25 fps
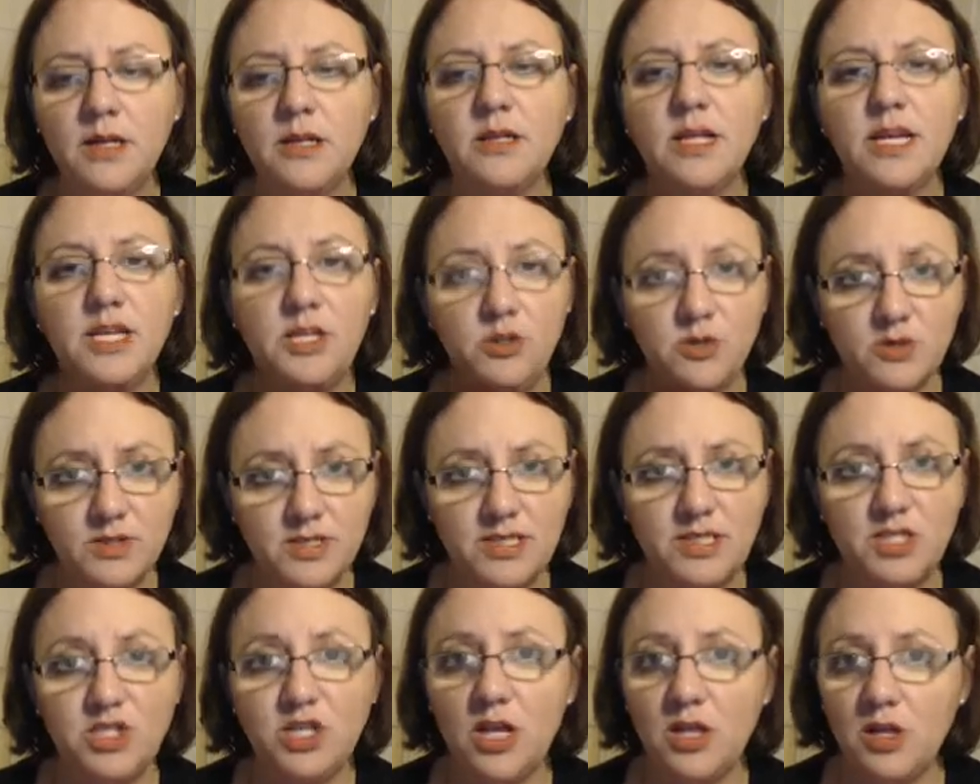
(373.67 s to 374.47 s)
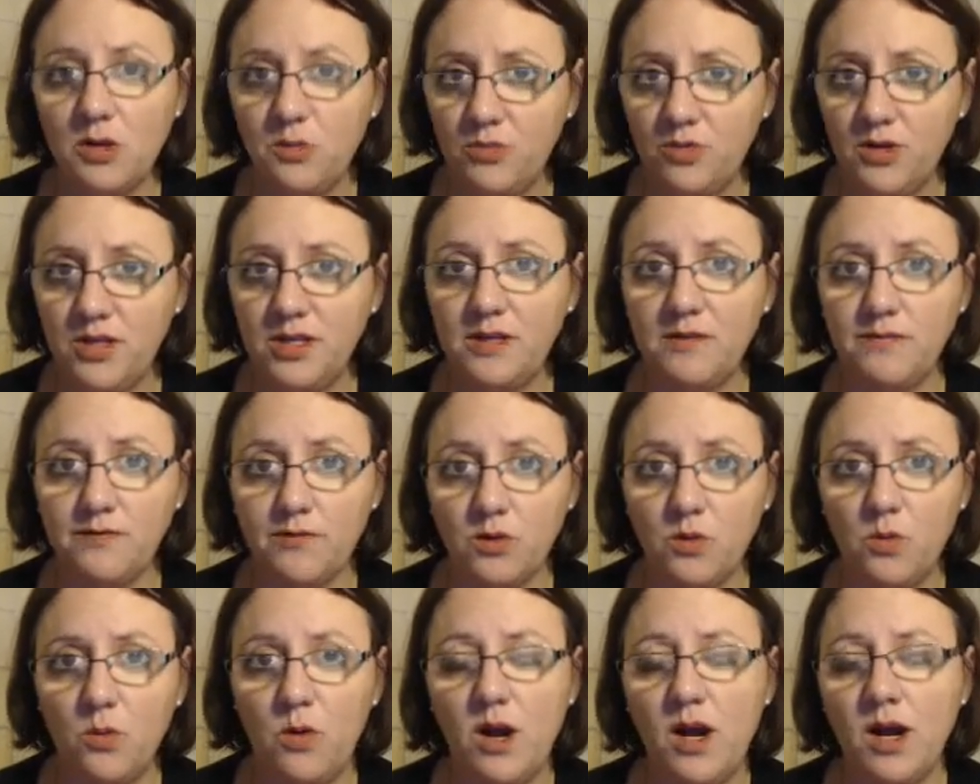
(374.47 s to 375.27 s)
like you'll see shallow breathing
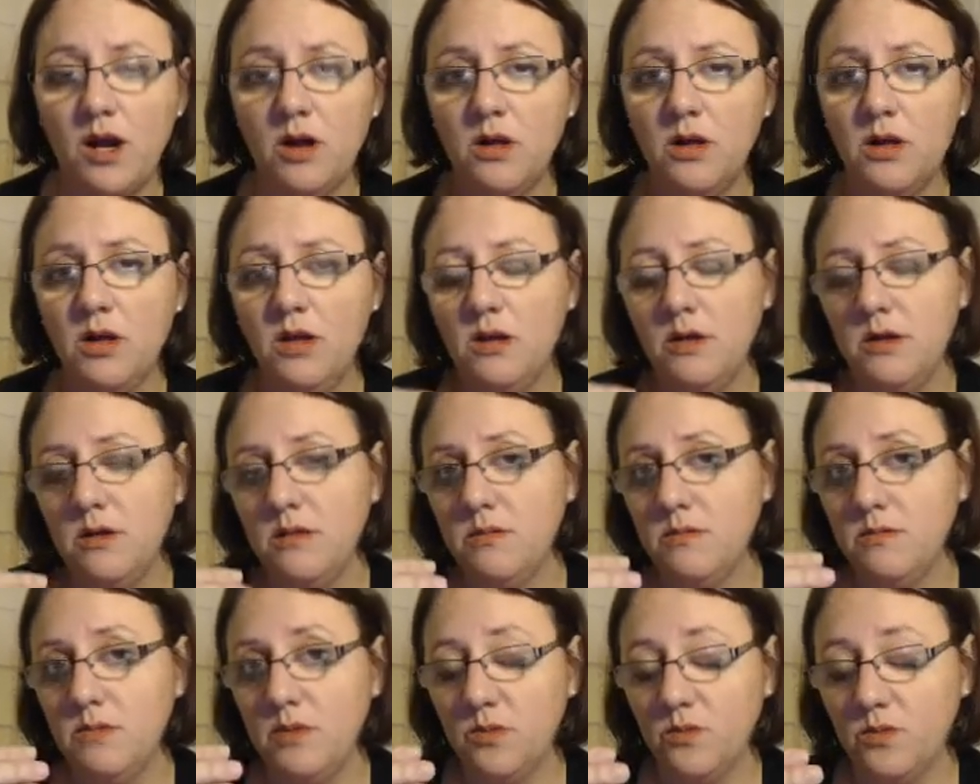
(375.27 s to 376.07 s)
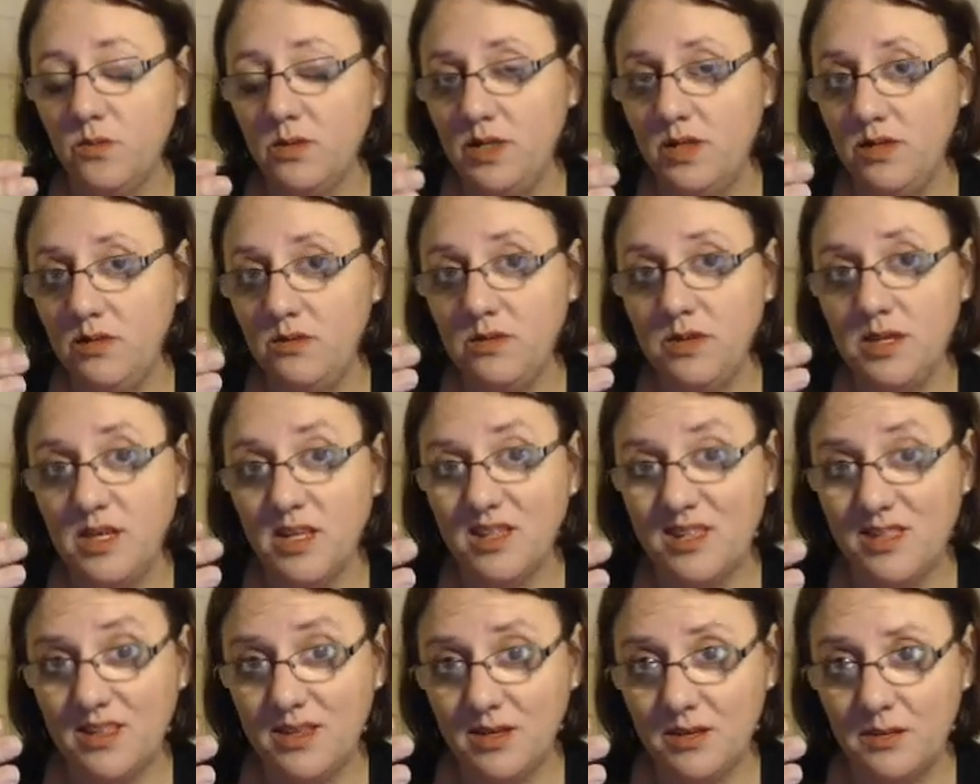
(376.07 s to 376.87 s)
for a while, but when you
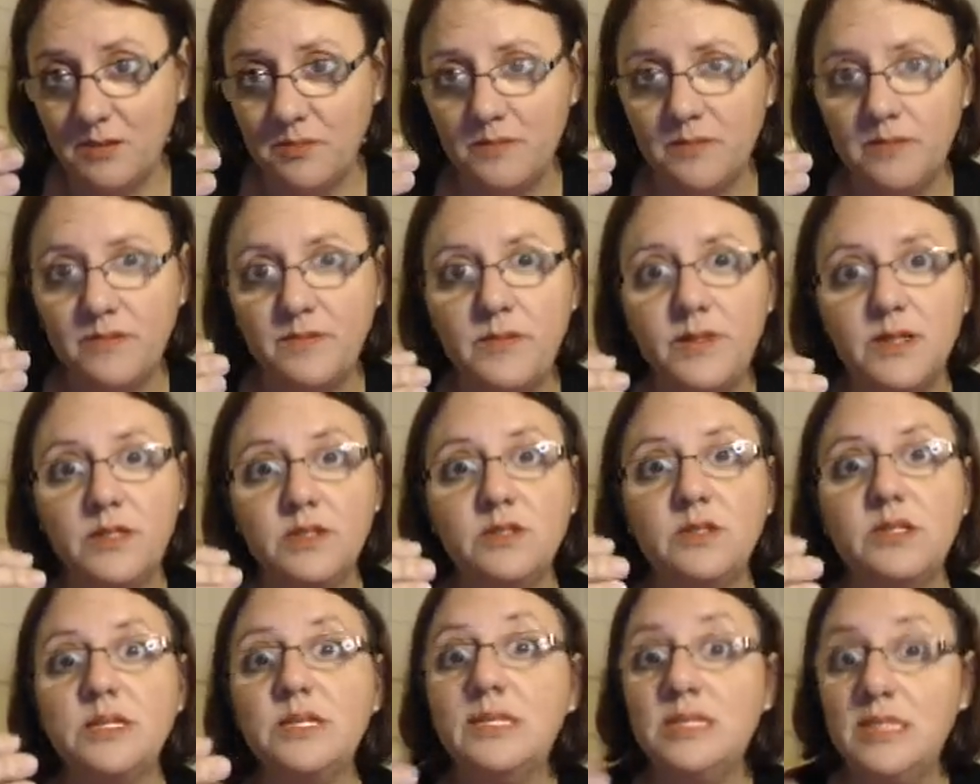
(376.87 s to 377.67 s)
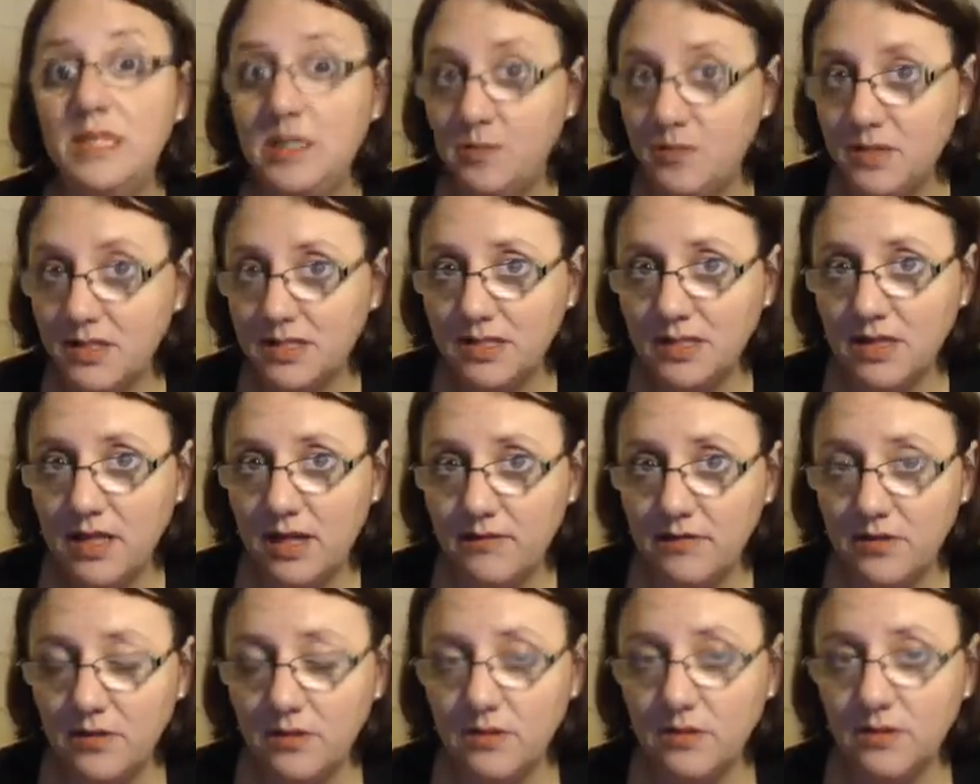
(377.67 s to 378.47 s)
get them into the deepest
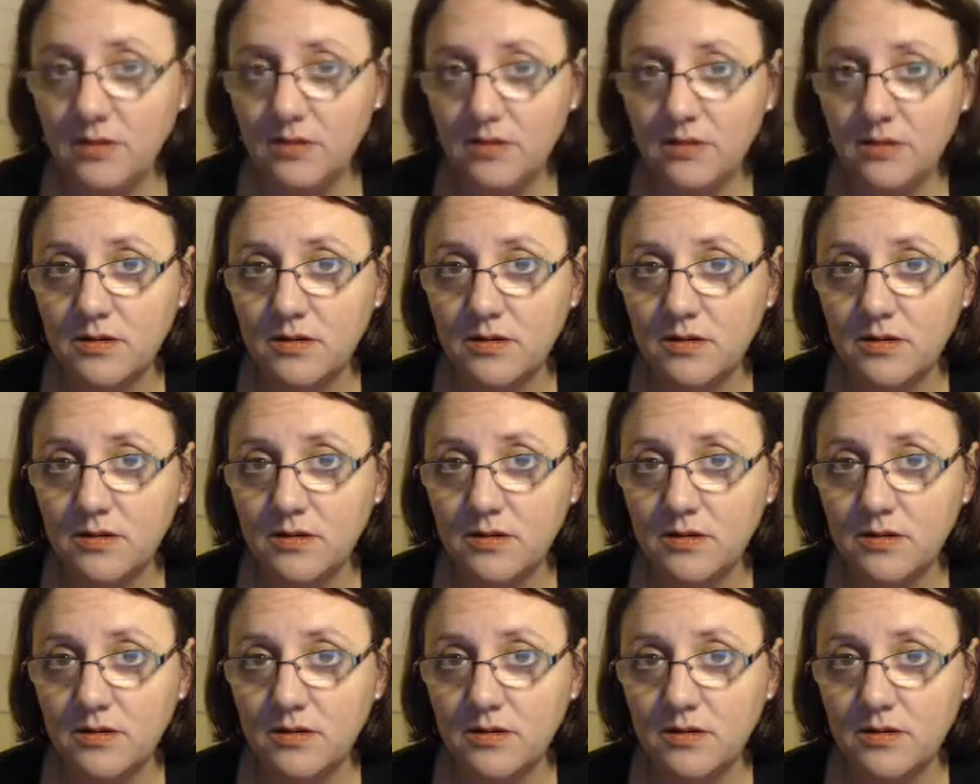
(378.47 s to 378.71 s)
level